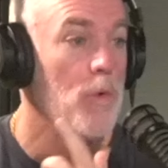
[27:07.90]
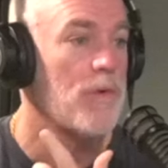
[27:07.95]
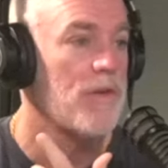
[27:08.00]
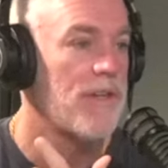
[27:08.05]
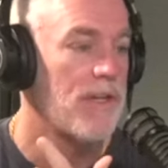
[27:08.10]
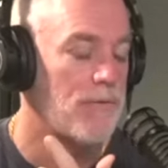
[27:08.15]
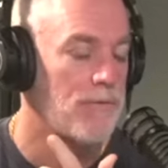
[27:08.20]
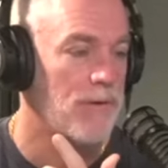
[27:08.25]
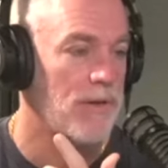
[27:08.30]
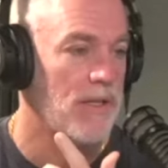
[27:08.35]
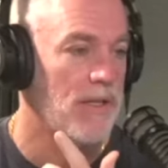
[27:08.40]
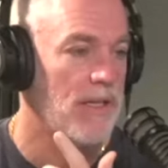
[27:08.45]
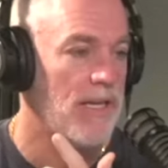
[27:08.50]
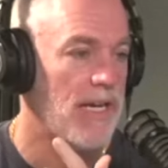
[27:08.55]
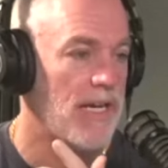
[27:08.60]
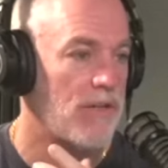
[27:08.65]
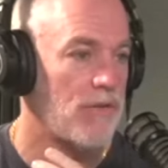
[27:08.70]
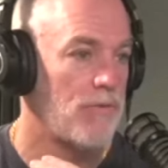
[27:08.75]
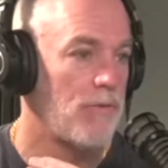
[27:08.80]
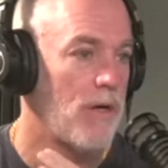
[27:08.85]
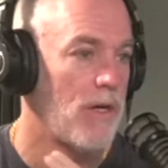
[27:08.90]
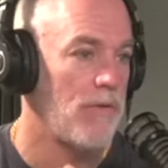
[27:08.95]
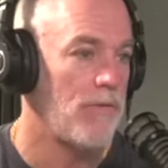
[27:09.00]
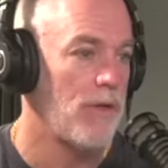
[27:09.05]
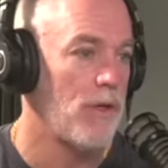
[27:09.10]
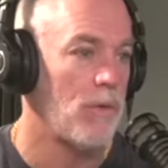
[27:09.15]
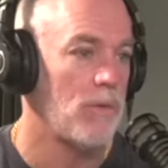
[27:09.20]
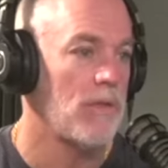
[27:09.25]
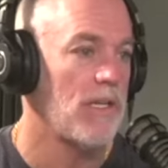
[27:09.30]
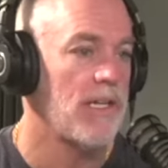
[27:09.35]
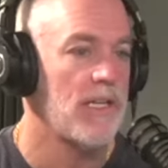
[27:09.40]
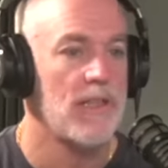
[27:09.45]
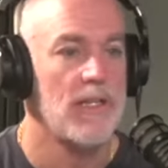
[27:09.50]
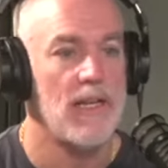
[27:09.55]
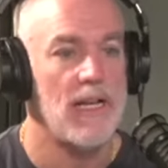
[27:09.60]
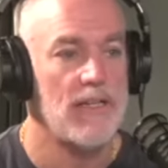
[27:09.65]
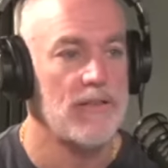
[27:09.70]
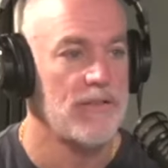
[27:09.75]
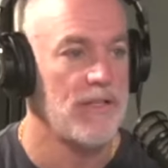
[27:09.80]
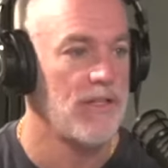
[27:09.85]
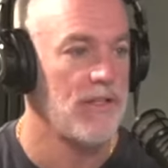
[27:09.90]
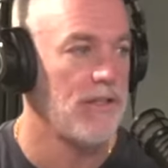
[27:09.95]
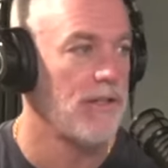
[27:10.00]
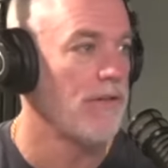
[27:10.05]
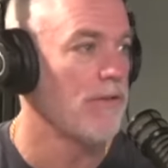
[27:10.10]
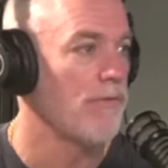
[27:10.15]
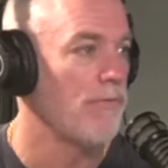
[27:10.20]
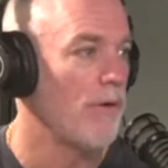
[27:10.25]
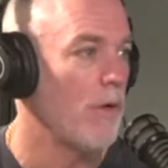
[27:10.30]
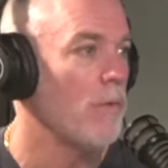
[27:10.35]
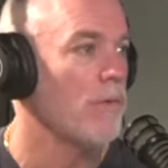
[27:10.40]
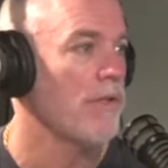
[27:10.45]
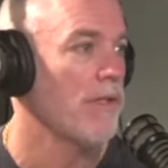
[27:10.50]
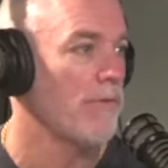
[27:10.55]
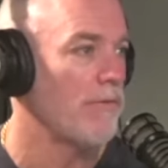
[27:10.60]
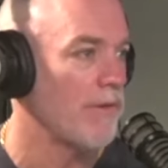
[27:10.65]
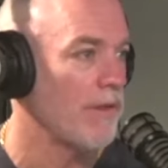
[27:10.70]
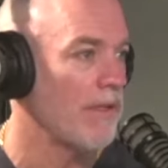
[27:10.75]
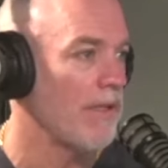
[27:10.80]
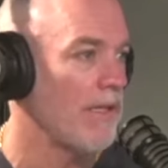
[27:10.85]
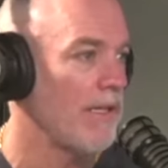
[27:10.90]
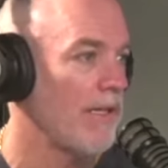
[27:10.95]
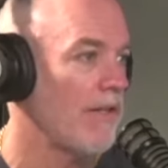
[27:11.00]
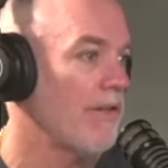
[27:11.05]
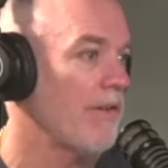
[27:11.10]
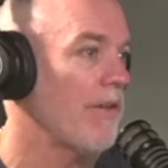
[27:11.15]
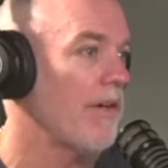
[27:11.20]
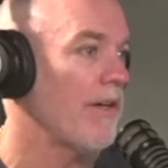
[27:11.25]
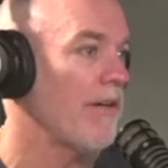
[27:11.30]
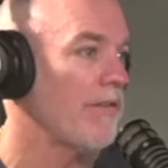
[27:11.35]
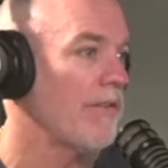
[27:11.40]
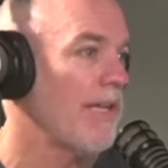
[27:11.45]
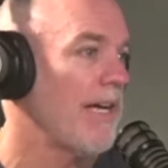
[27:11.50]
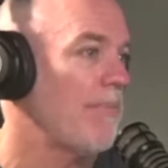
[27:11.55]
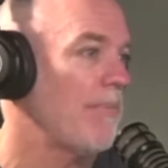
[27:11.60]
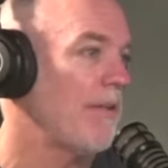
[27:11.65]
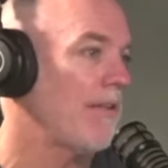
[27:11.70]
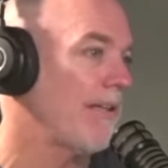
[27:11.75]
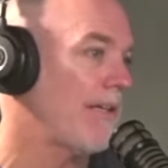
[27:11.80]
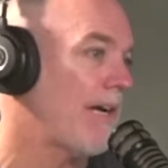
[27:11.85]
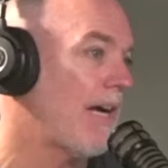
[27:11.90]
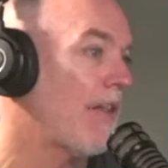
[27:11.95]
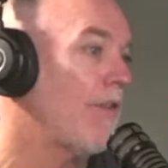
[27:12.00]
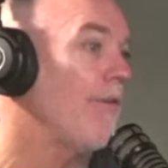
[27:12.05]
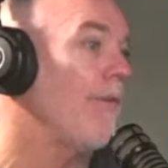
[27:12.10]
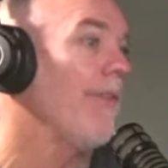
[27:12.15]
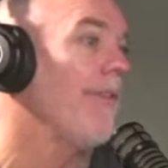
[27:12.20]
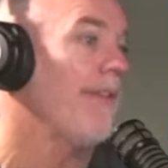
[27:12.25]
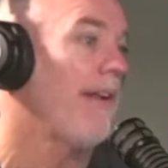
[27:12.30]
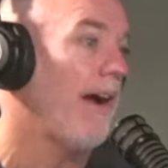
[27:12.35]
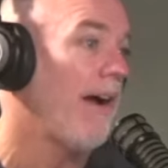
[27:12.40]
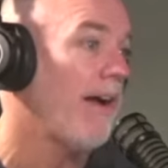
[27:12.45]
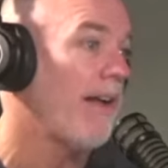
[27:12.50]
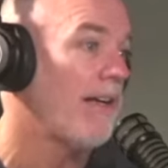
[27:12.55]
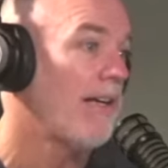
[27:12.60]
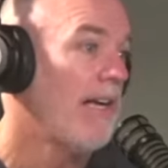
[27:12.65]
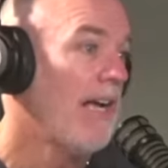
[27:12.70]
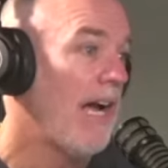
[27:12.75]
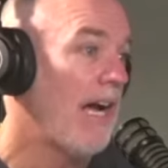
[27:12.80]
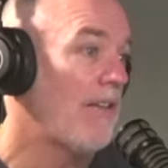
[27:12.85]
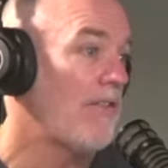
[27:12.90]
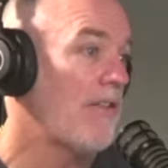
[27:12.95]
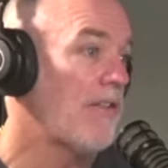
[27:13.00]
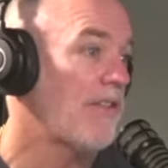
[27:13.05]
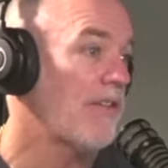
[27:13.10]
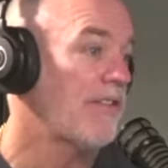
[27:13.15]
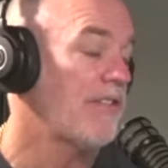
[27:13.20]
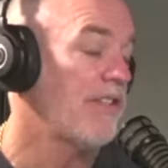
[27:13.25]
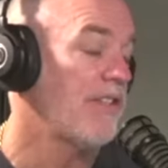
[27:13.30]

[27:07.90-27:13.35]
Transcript: differently. I guess if you don't like the last 10 years, vote differently. There's that. But like other than that, and then the system.